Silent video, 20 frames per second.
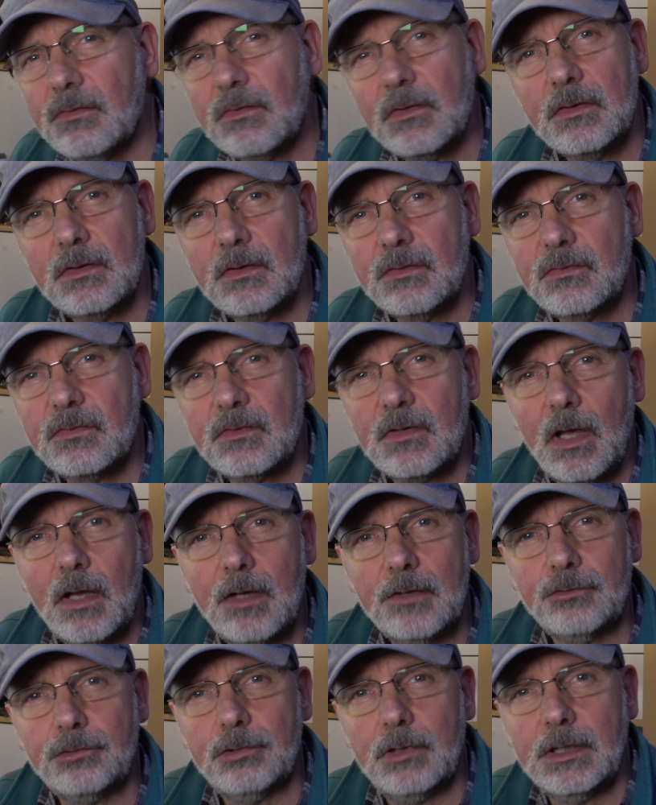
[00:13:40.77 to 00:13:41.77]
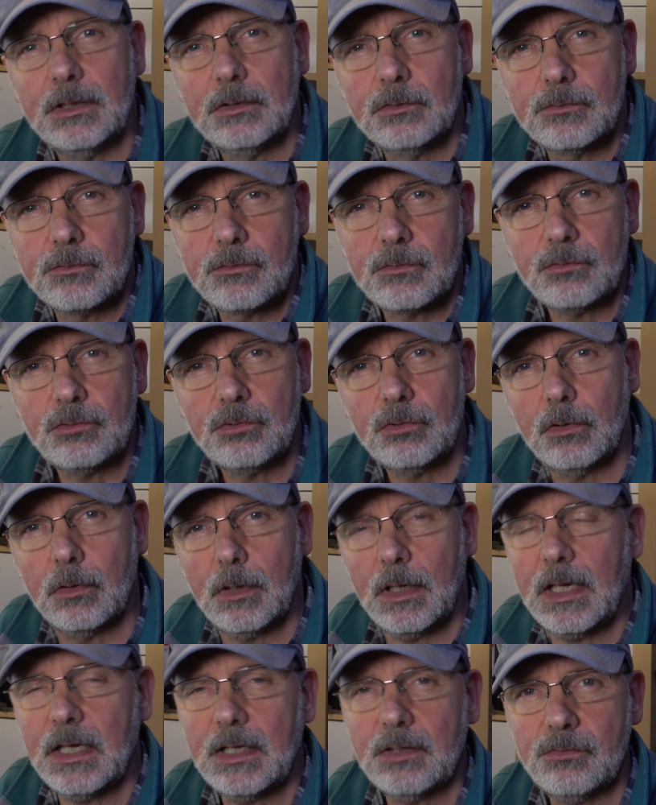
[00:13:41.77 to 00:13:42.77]
that the star trails shot
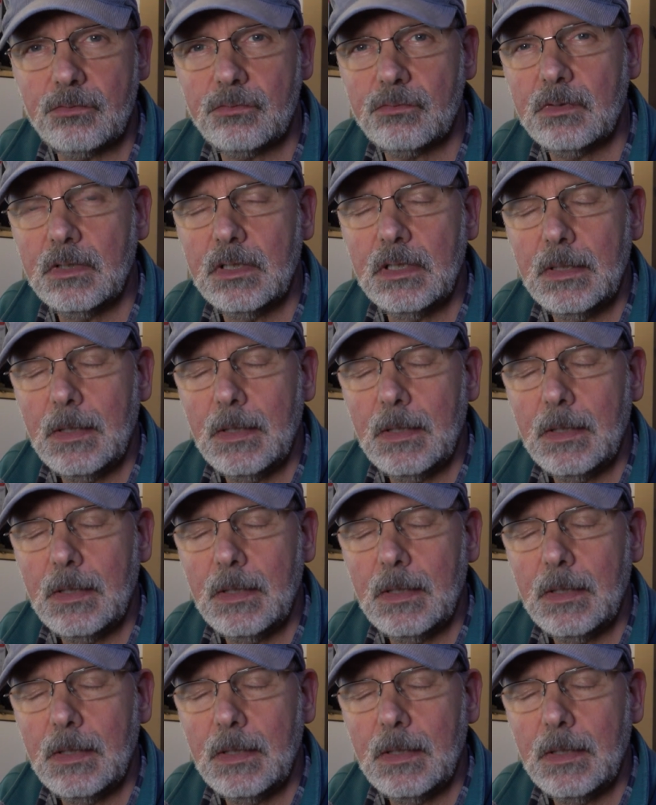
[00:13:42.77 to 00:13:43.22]
has